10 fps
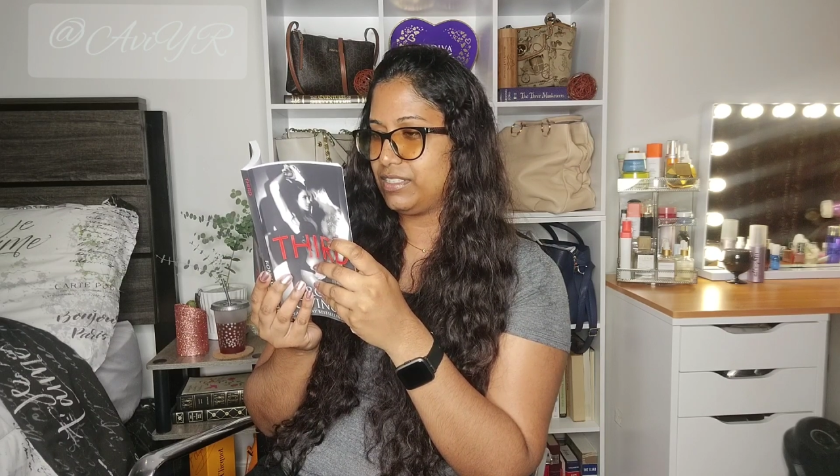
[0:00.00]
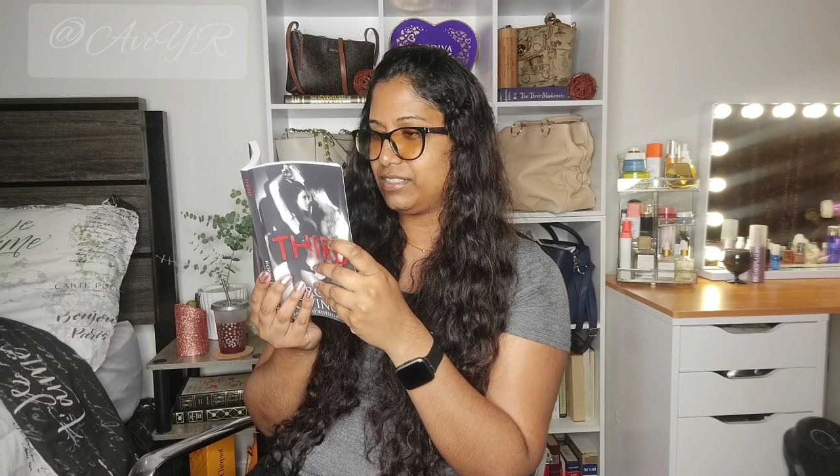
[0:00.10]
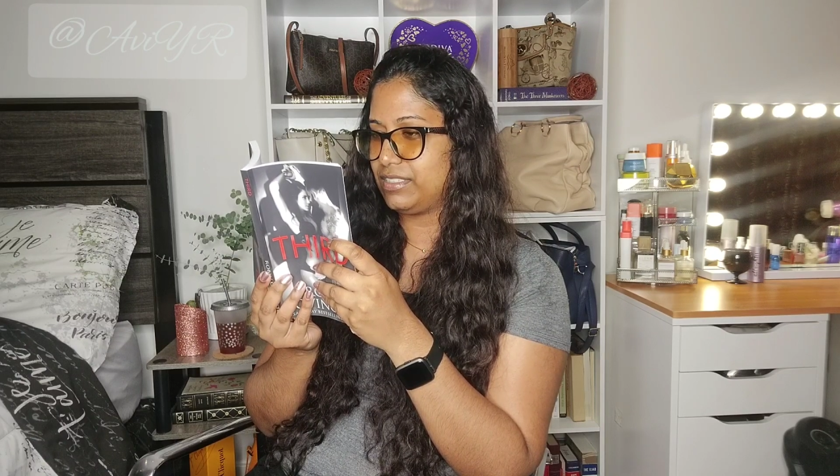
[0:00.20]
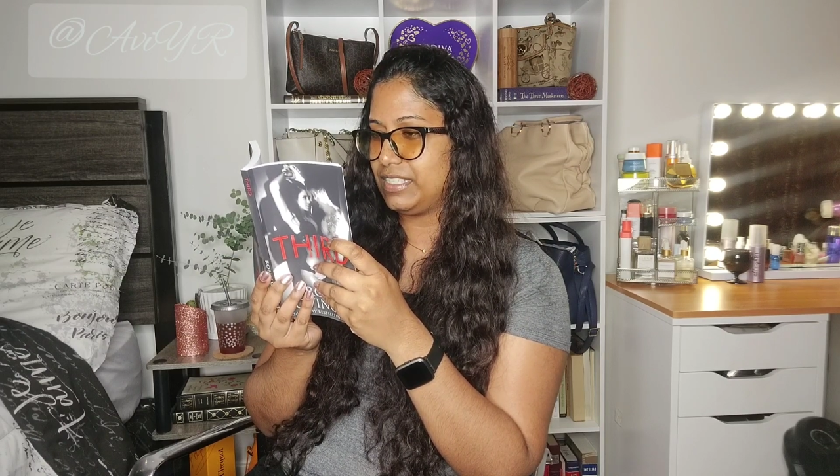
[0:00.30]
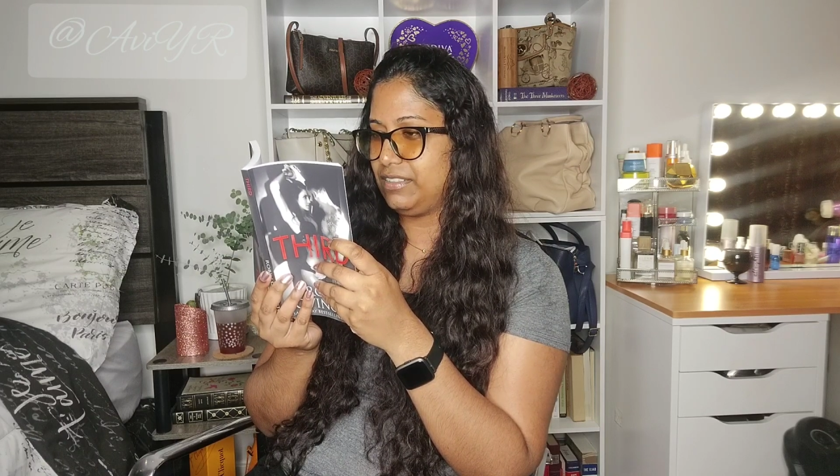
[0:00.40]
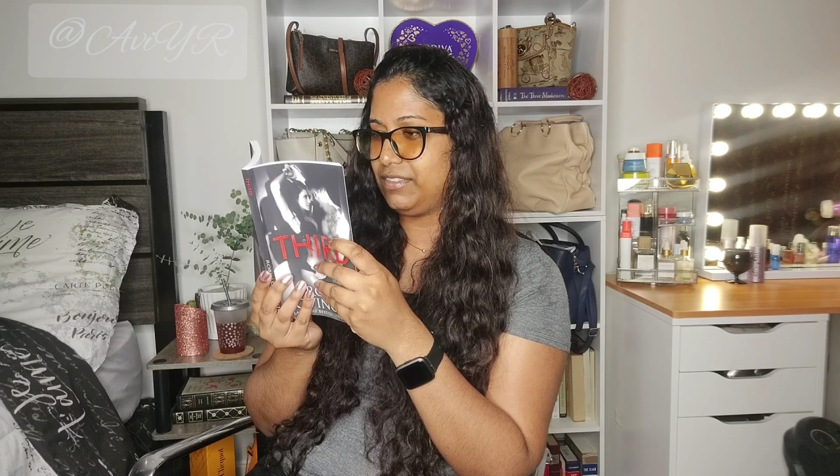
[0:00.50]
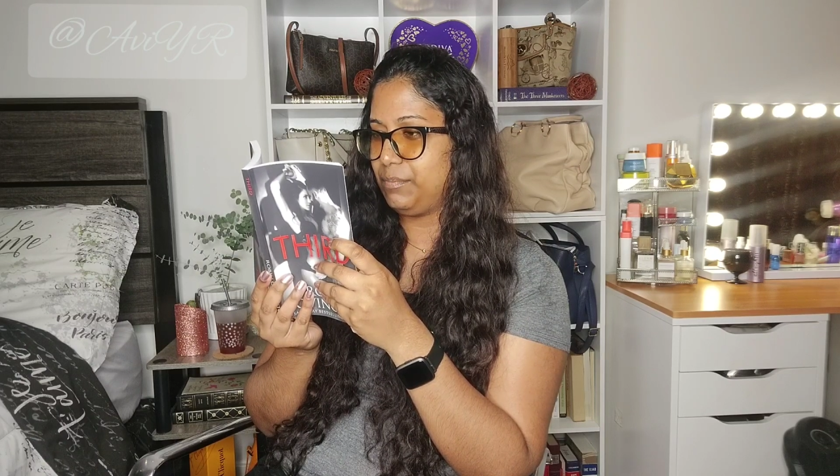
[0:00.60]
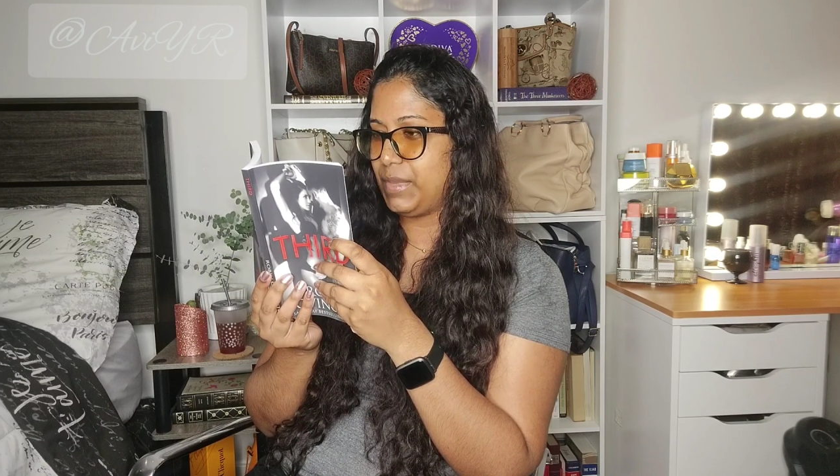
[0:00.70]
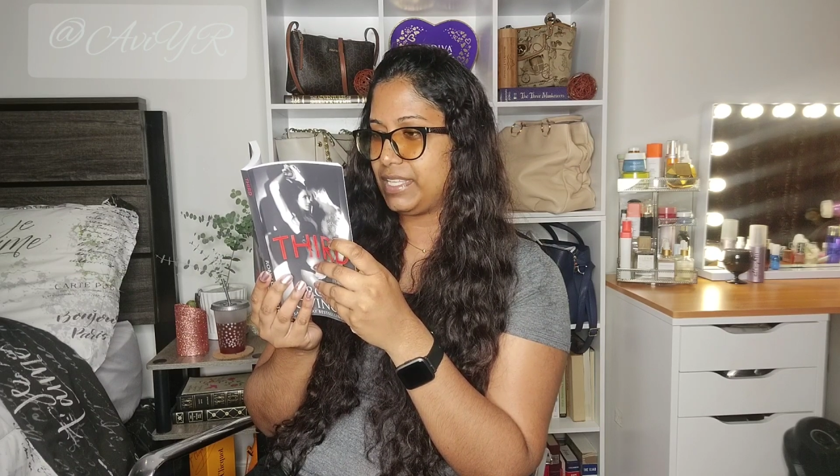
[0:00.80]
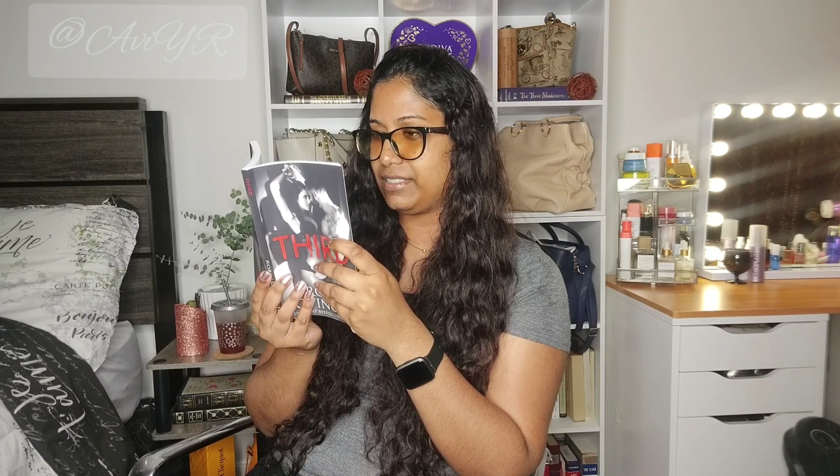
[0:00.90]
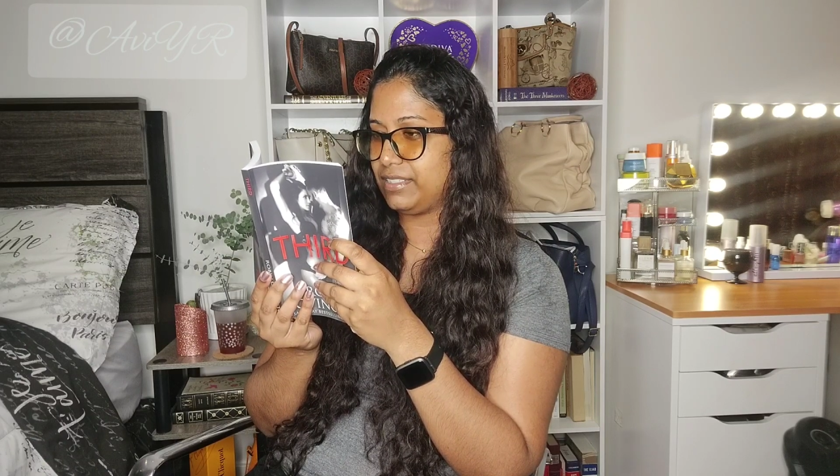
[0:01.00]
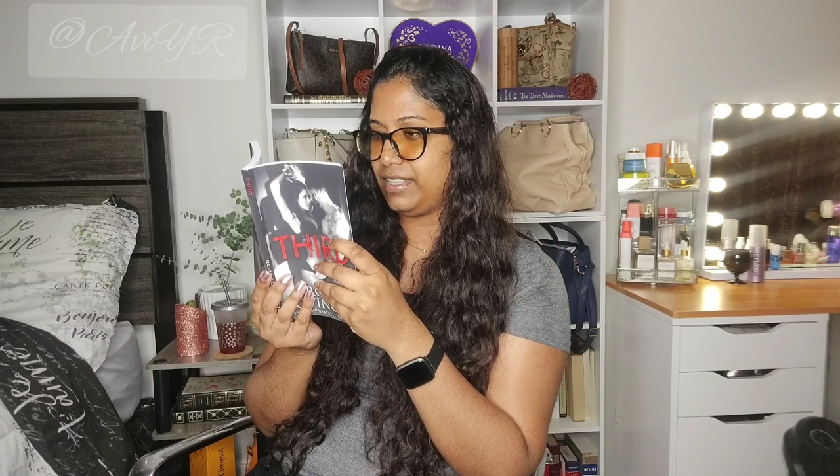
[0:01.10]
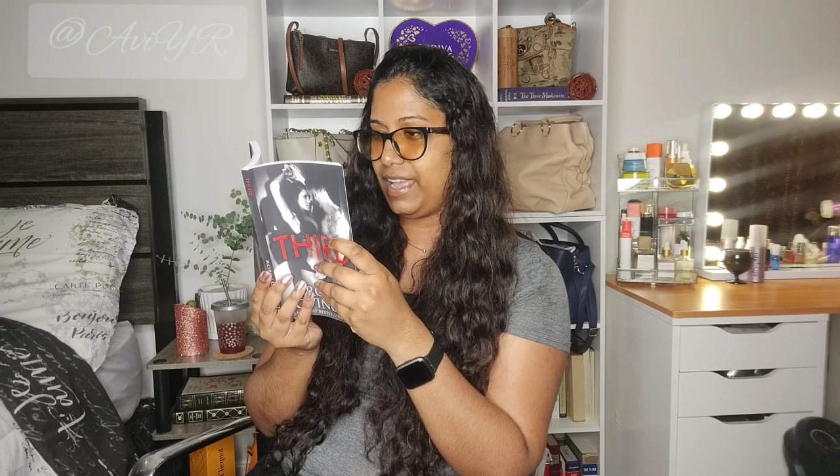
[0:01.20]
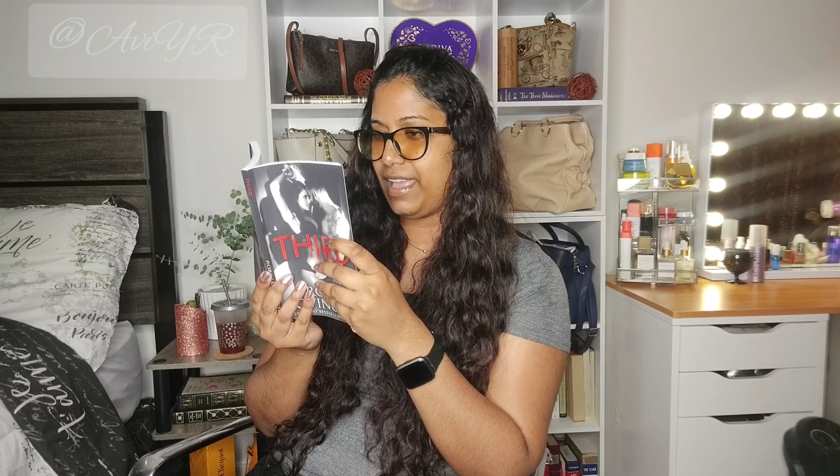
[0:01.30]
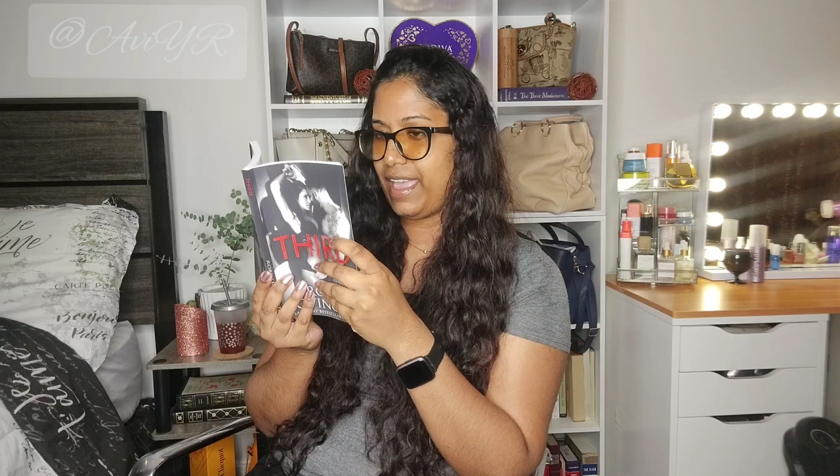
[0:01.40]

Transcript: silver metal